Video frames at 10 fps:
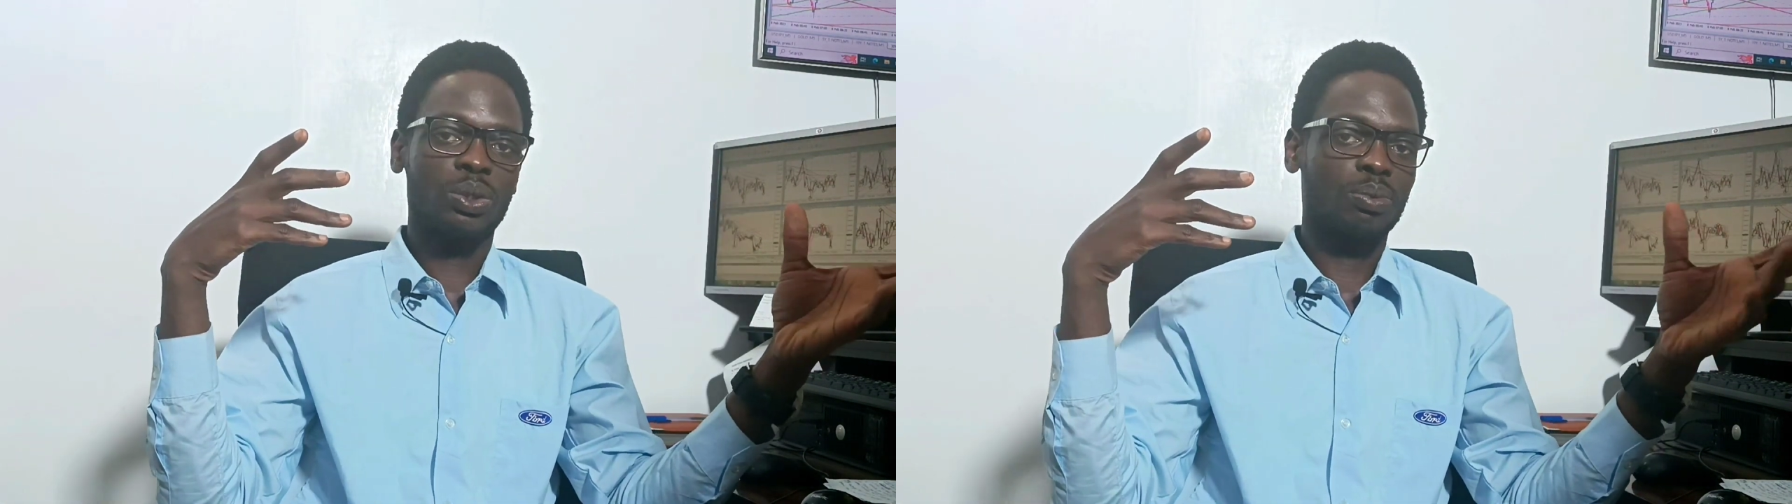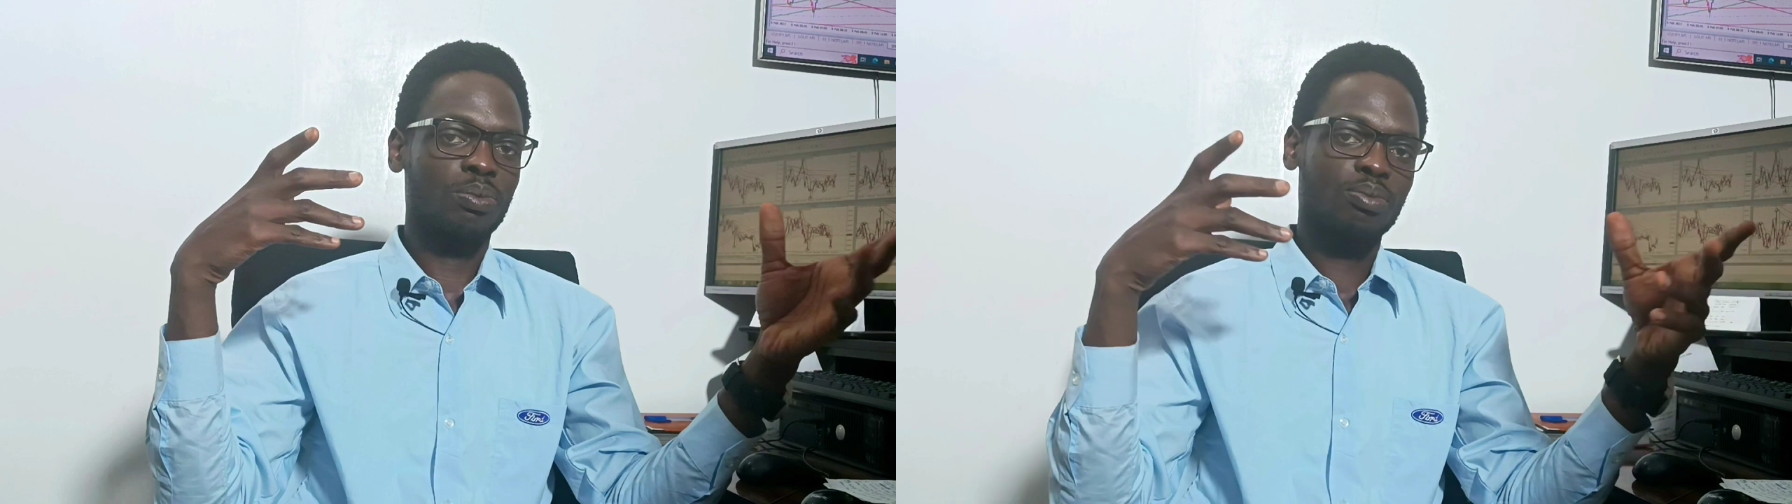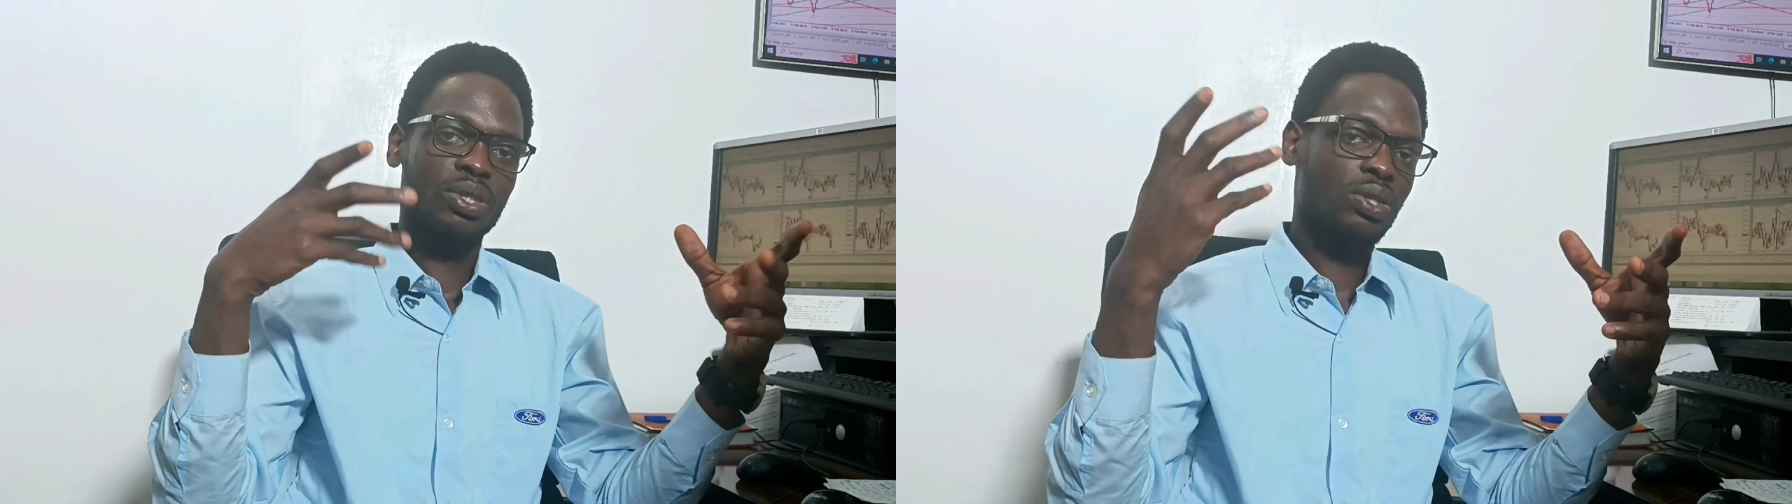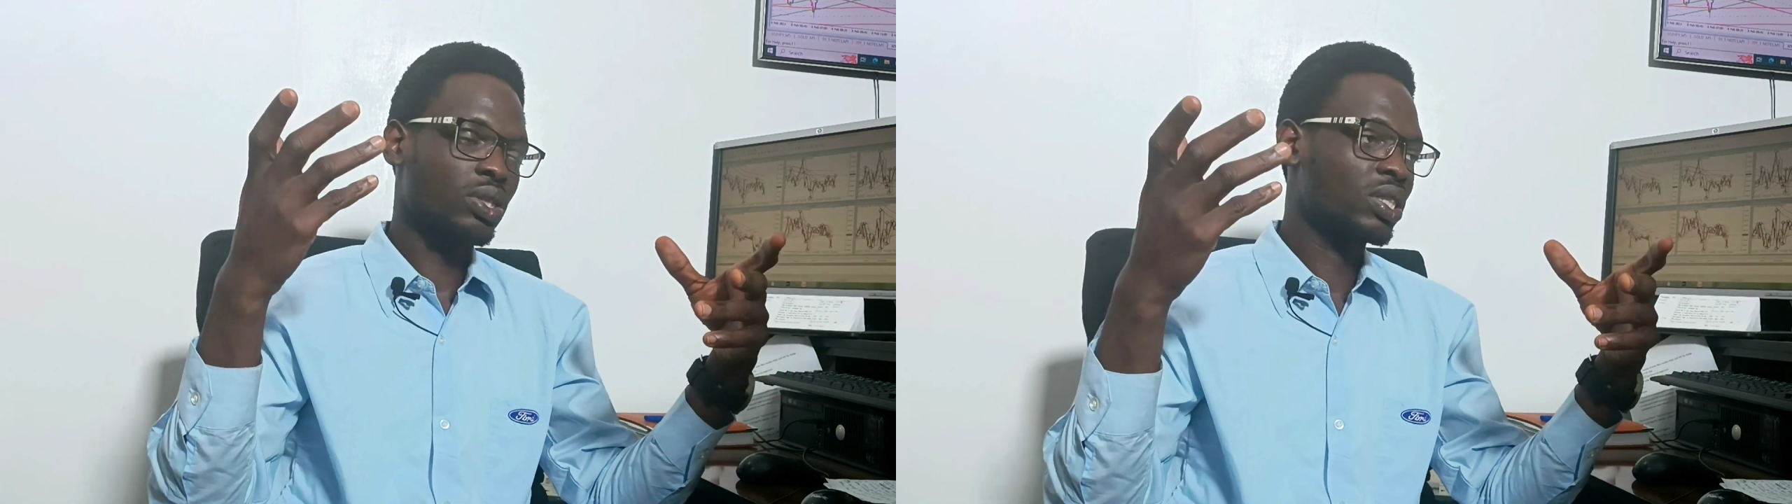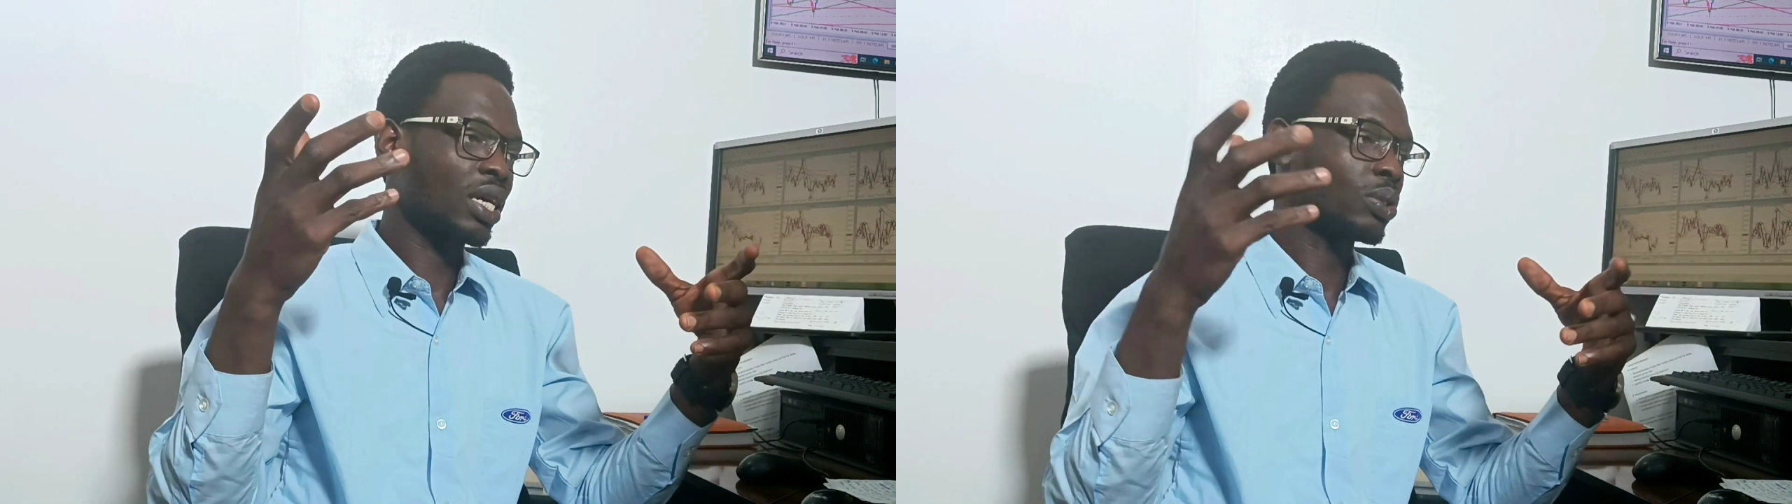such that
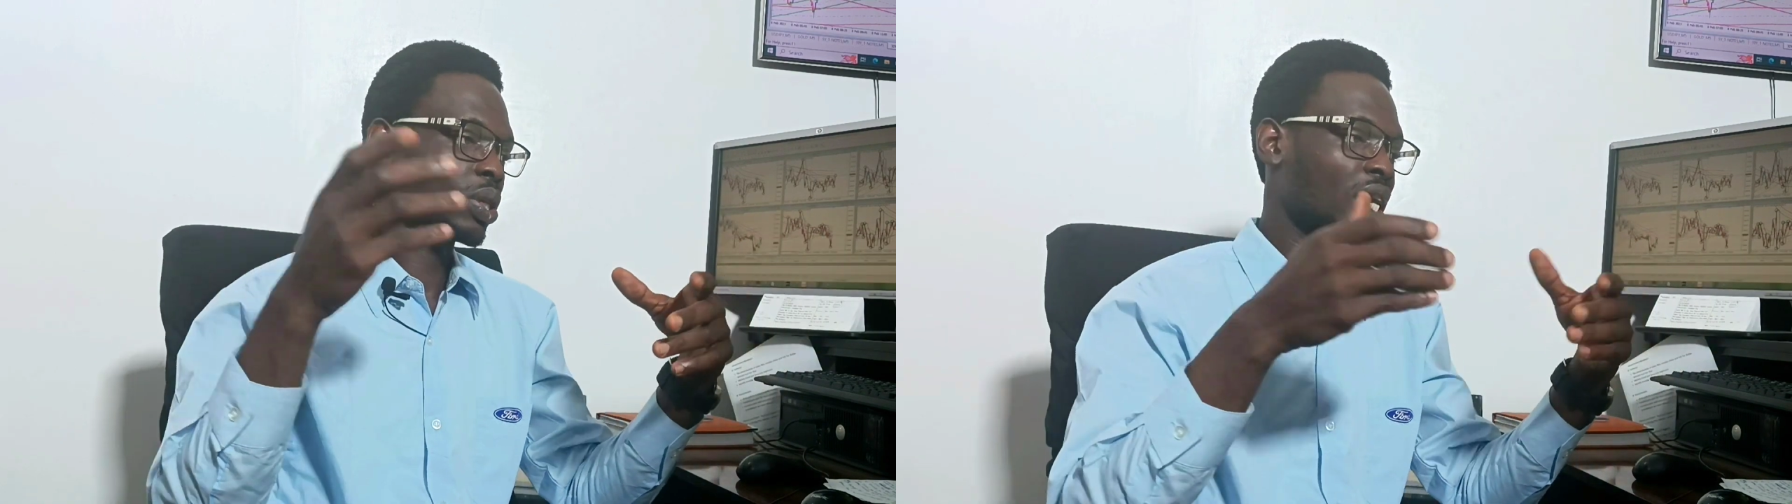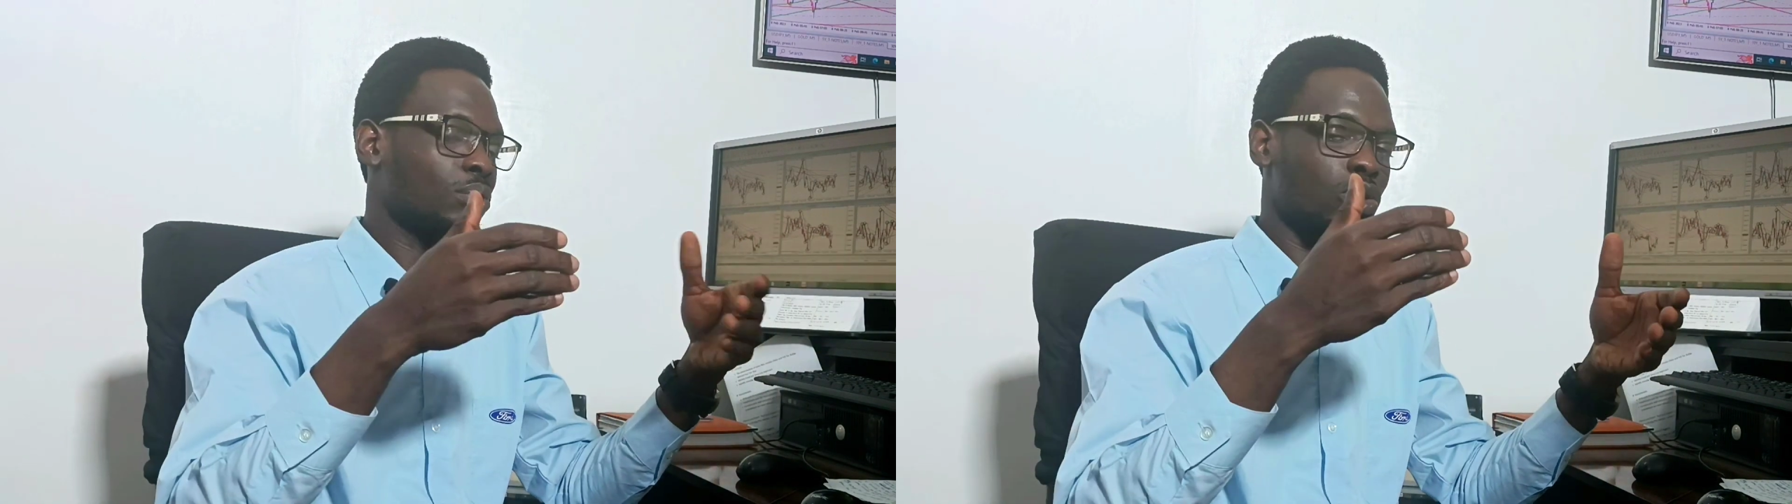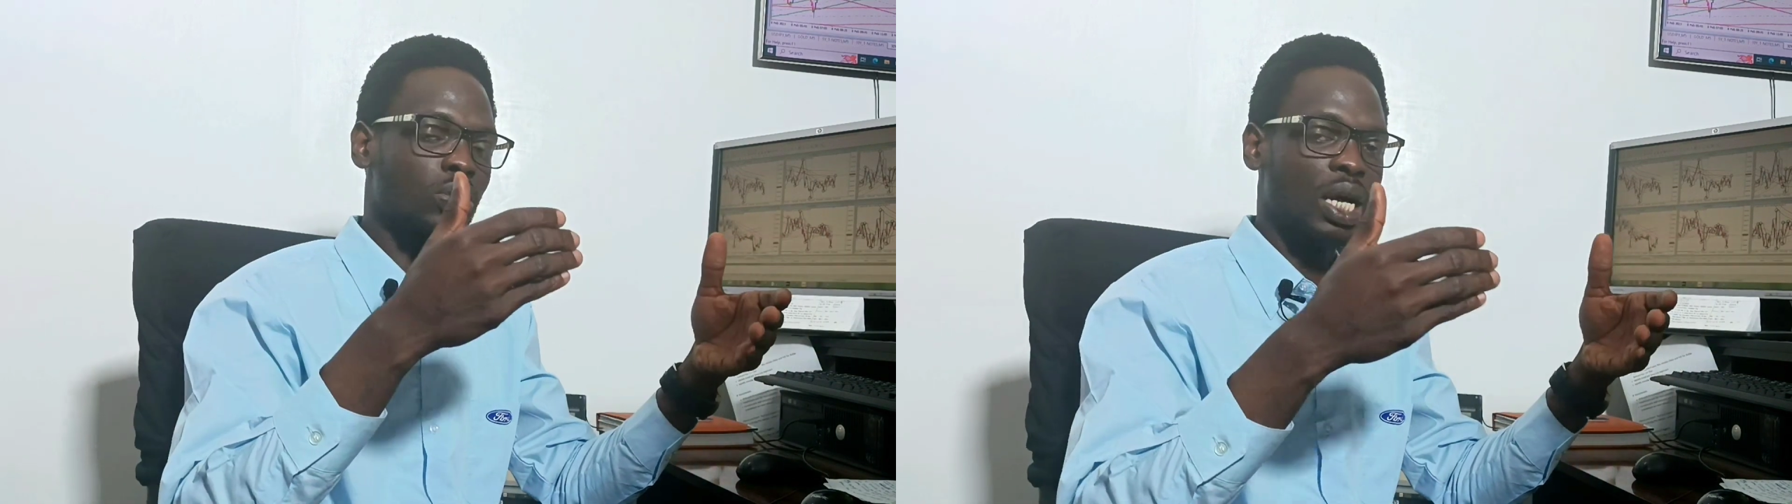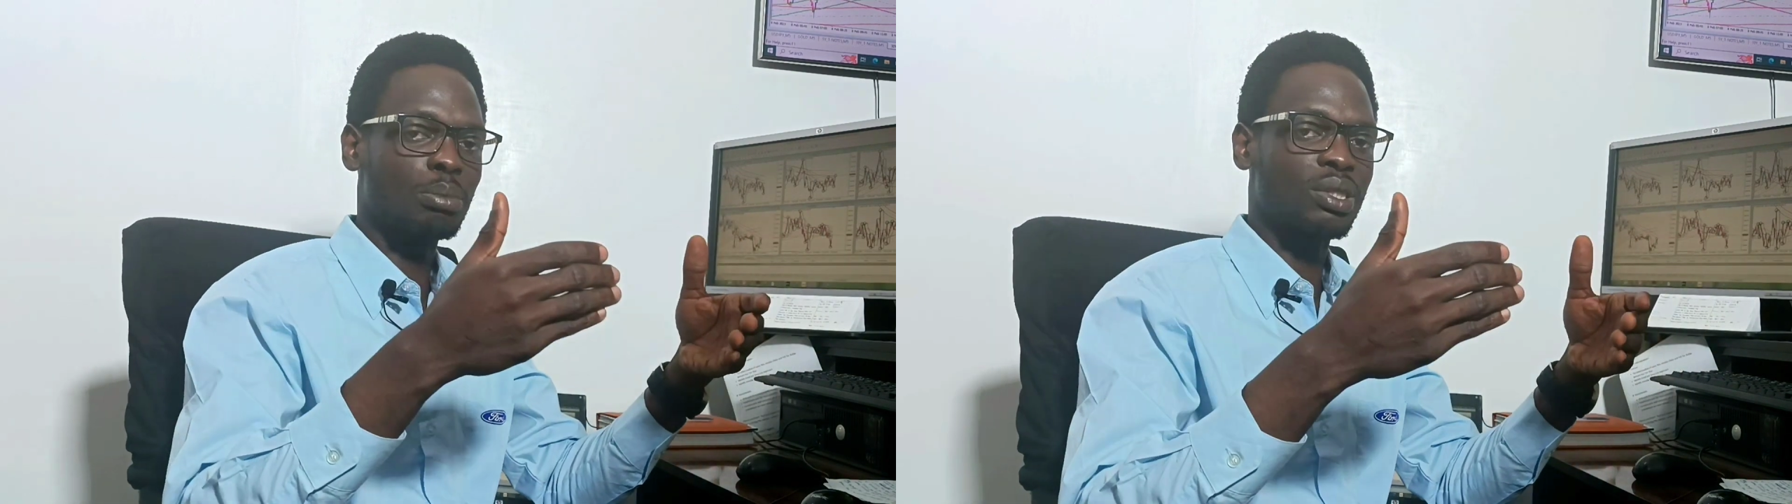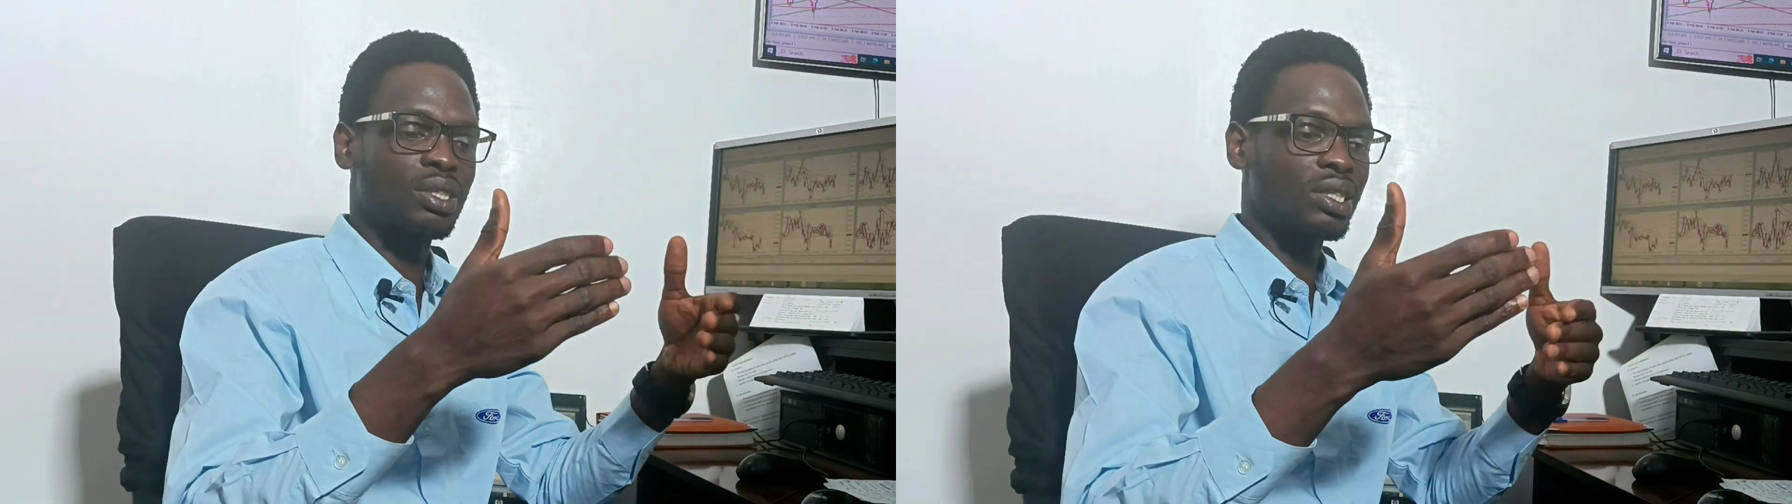you can be
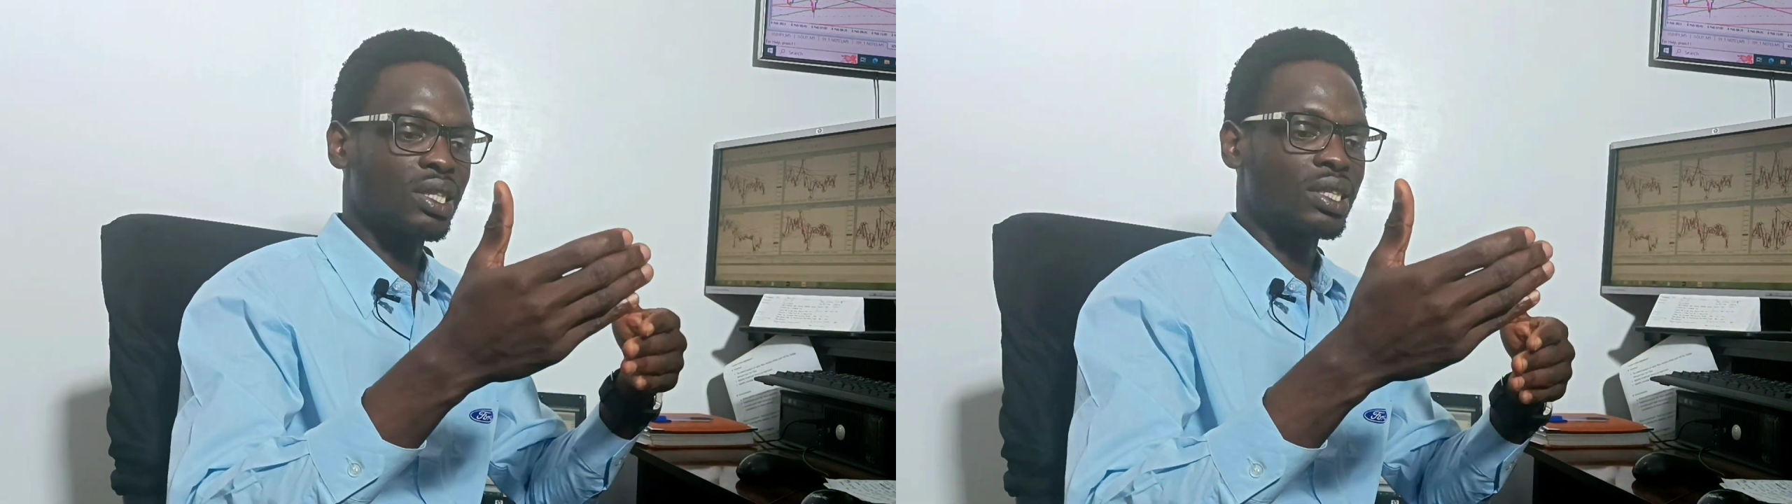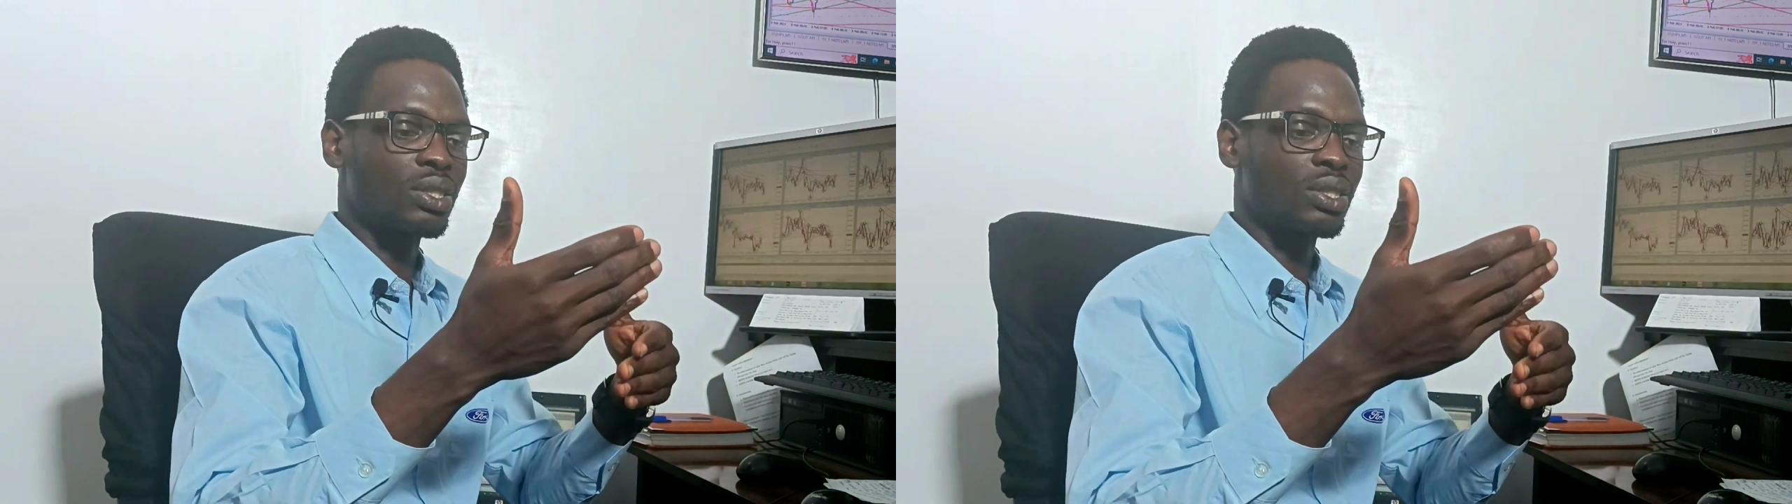risking just